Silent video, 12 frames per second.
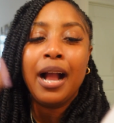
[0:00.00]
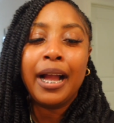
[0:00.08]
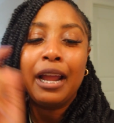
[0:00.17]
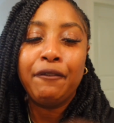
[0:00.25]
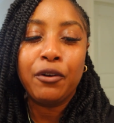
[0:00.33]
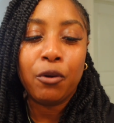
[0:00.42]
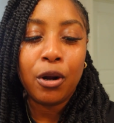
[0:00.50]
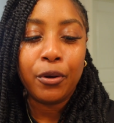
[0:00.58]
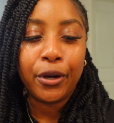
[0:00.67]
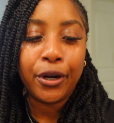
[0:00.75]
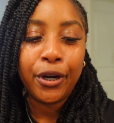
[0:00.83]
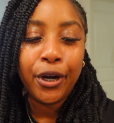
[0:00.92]
I got it from
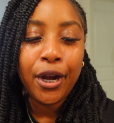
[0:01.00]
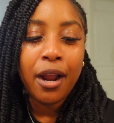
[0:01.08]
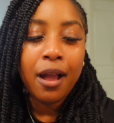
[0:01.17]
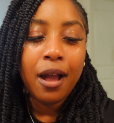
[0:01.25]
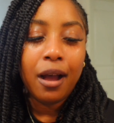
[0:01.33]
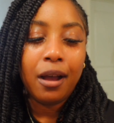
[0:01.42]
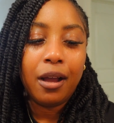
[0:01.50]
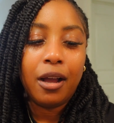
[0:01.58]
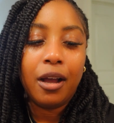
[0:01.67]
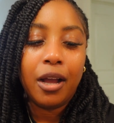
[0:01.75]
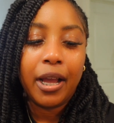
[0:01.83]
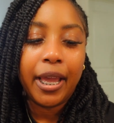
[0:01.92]
Kroger.
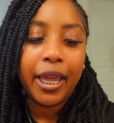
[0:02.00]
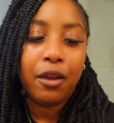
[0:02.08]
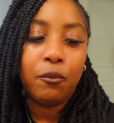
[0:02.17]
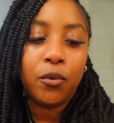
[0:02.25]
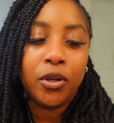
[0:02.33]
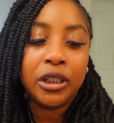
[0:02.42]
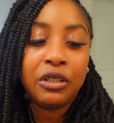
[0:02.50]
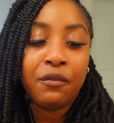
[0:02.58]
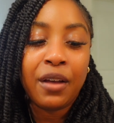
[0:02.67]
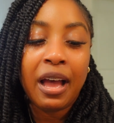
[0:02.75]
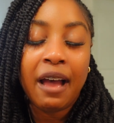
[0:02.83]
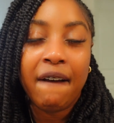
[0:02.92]
It was
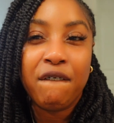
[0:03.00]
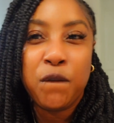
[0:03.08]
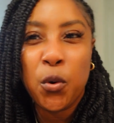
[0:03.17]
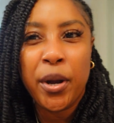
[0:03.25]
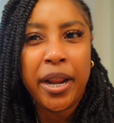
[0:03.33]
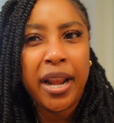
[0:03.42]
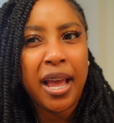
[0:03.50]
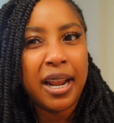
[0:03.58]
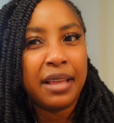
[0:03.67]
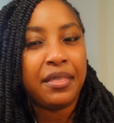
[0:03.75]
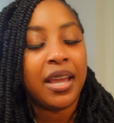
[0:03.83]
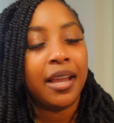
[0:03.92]
$5.49,
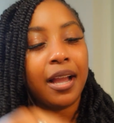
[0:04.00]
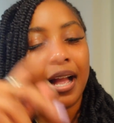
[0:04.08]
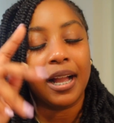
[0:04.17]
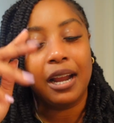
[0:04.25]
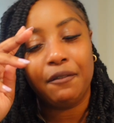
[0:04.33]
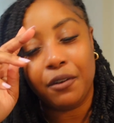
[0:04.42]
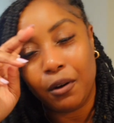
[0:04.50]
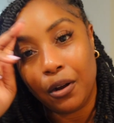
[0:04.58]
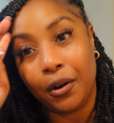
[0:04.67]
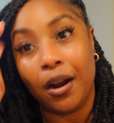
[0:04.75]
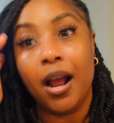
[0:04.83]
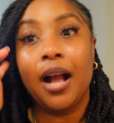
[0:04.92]
I think. I got it from
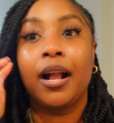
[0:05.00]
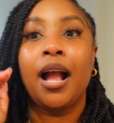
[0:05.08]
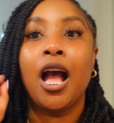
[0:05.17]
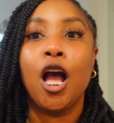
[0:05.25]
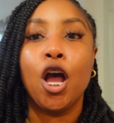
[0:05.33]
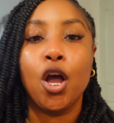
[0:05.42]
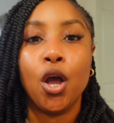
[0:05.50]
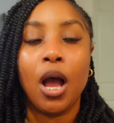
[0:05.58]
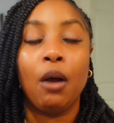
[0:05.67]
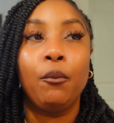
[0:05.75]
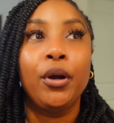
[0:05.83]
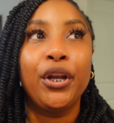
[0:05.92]
Kroger.
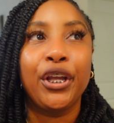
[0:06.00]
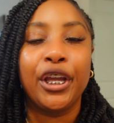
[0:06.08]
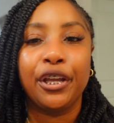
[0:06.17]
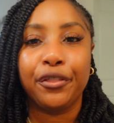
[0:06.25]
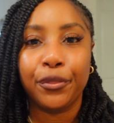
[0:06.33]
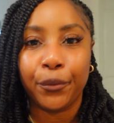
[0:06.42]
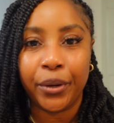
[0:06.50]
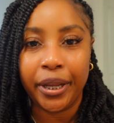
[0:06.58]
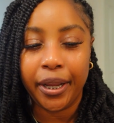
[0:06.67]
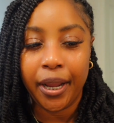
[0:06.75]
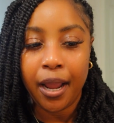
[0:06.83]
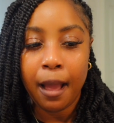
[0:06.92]
I wanted to get three,
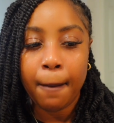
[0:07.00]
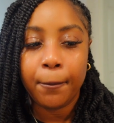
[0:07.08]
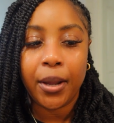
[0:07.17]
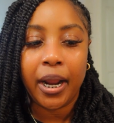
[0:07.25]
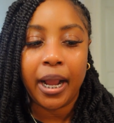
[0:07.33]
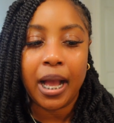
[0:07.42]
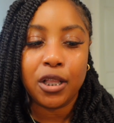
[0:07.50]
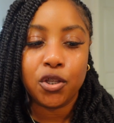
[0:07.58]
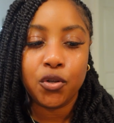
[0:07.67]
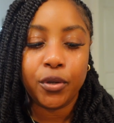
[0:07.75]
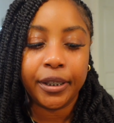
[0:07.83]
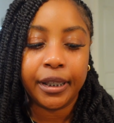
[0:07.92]
but I got
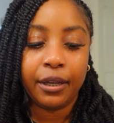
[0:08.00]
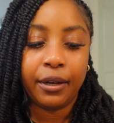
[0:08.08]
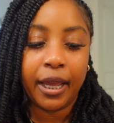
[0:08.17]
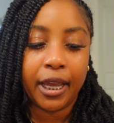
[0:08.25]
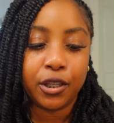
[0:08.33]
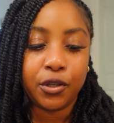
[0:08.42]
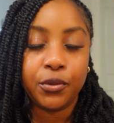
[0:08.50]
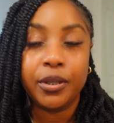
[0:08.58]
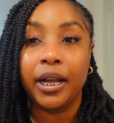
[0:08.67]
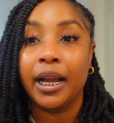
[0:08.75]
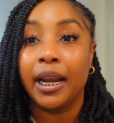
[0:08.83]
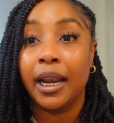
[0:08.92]
two because I only had two. So
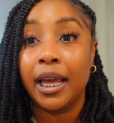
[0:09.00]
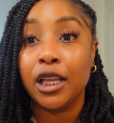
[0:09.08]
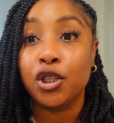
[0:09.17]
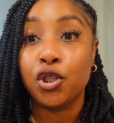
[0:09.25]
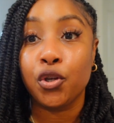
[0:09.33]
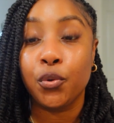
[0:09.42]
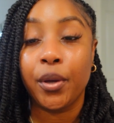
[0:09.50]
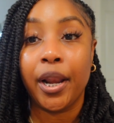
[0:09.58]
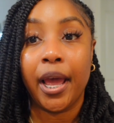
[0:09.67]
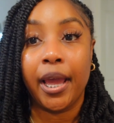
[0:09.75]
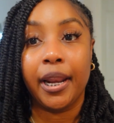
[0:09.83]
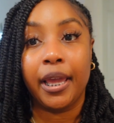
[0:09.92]
I got the last two, and
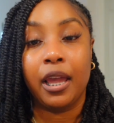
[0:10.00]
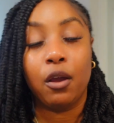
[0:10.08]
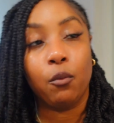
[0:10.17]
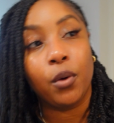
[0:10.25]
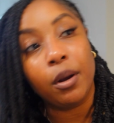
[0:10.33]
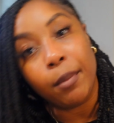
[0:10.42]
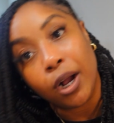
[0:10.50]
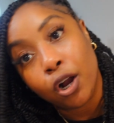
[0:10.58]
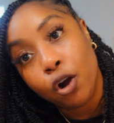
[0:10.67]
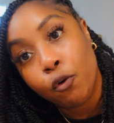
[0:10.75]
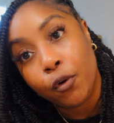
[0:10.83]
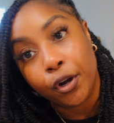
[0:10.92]
I had to get one of my
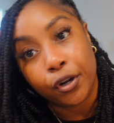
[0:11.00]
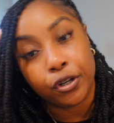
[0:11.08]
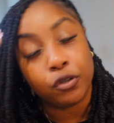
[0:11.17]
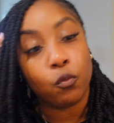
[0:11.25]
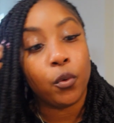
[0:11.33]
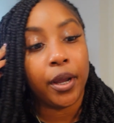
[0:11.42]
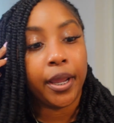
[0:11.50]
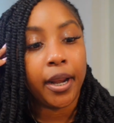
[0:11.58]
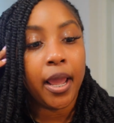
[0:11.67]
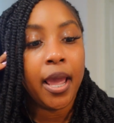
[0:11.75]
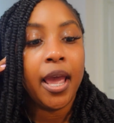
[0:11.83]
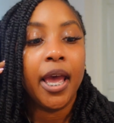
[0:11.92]
coworkers one. And
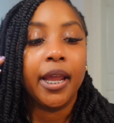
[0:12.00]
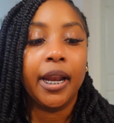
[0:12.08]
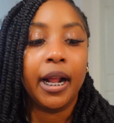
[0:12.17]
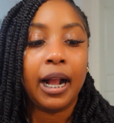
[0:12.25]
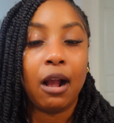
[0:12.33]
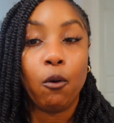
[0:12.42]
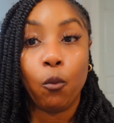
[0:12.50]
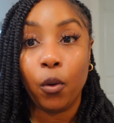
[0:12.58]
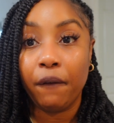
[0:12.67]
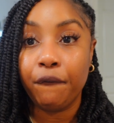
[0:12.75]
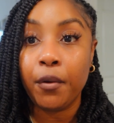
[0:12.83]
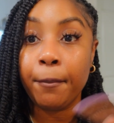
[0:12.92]
then I got
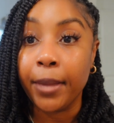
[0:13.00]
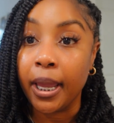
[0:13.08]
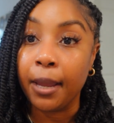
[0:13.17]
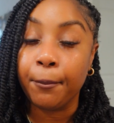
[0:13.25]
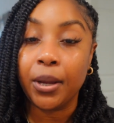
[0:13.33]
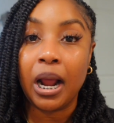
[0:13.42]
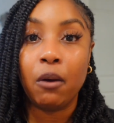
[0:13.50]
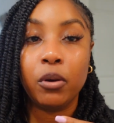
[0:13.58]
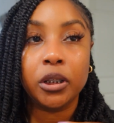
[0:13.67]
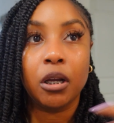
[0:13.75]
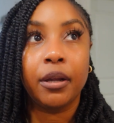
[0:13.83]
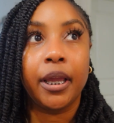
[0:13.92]
one for me, but I
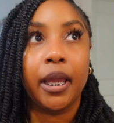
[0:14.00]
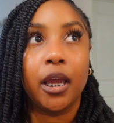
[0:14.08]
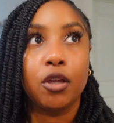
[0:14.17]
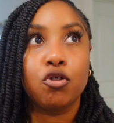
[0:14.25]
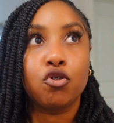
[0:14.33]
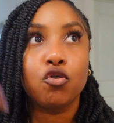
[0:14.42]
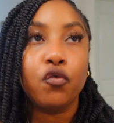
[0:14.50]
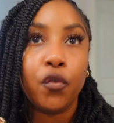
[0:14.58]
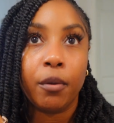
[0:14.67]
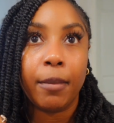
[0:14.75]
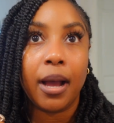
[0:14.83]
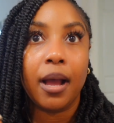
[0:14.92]
was gonna get two for